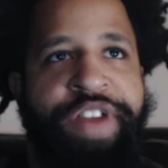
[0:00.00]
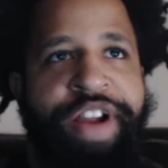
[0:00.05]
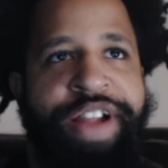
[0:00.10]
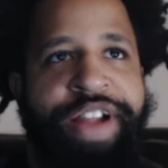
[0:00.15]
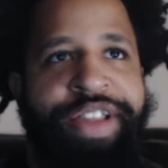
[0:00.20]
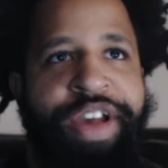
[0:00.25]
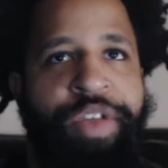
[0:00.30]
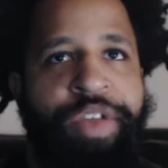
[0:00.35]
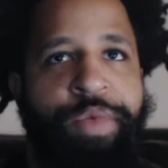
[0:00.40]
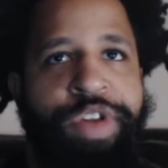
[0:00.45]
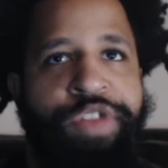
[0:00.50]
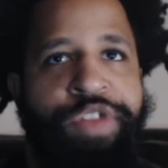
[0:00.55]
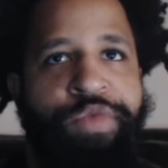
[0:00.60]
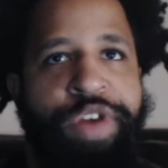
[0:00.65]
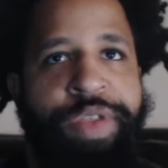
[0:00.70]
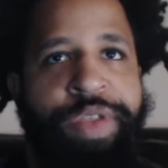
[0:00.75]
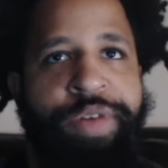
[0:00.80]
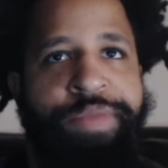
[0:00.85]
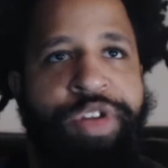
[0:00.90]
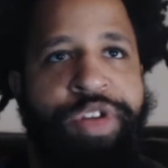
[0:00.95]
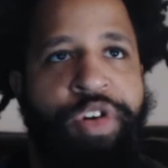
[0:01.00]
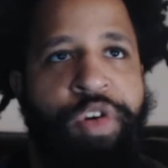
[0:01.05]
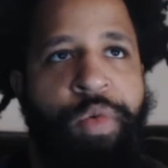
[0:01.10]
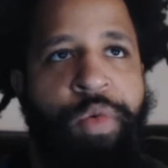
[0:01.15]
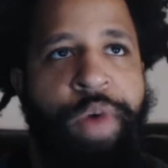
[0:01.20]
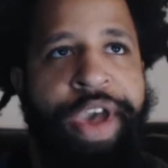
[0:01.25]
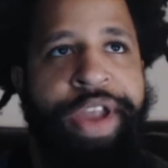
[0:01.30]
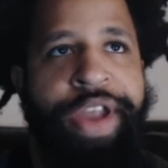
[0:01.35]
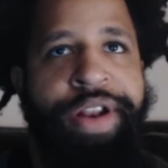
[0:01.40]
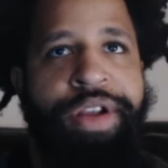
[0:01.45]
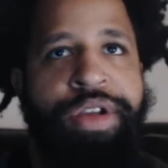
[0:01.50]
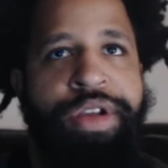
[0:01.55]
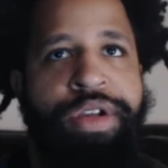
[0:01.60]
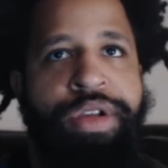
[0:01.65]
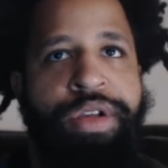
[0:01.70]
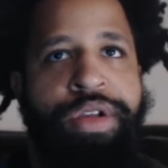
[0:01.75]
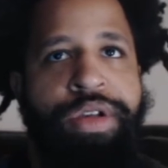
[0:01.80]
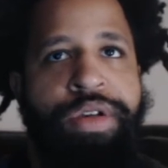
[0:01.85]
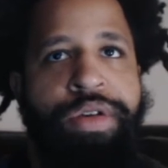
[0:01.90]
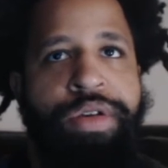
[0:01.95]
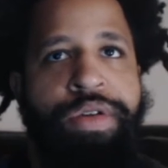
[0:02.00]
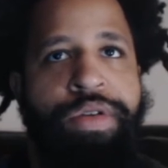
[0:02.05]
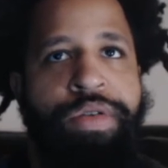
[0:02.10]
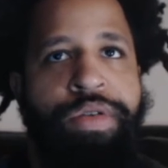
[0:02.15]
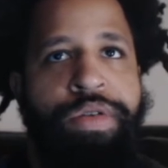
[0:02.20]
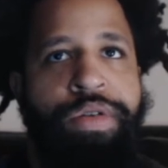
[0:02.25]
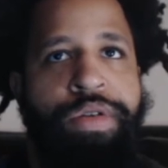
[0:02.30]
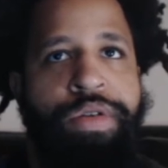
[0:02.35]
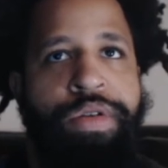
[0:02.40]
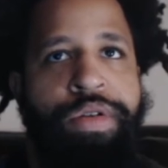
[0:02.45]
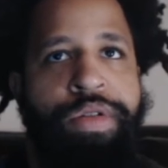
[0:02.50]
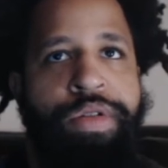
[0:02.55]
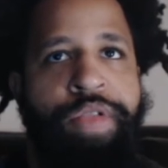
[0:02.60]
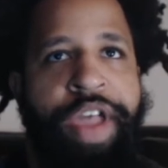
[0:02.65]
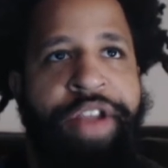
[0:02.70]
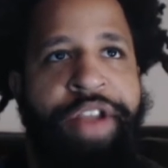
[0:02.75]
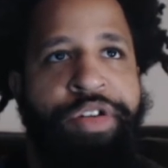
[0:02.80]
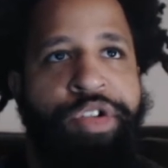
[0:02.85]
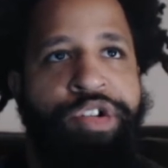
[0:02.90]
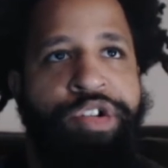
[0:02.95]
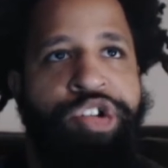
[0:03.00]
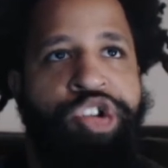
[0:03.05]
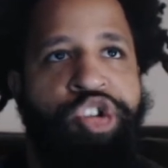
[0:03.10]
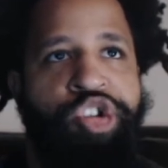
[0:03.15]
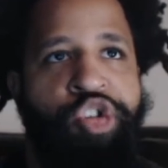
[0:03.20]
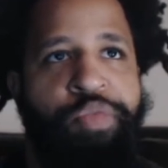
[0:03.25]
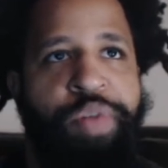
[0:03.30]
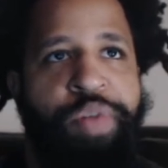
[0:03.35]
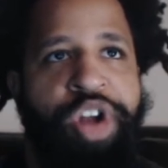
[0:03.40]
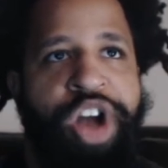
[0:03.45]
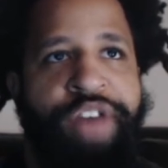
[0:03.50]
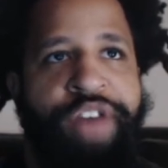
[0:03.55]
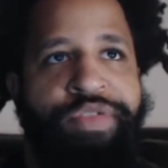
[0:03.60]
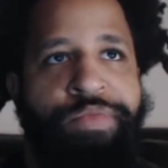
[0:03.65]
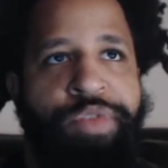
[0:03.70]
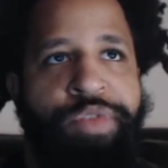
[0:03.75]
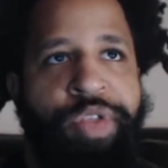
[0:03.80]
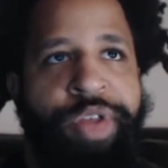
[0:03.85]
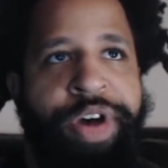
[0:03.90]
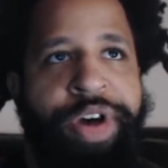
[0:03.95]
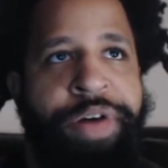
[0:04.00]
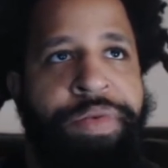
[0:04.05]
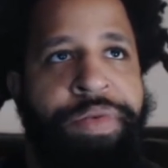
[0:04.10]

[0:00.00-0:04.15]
the other one's rhythm is going to win. Lando looks super comfortable, though.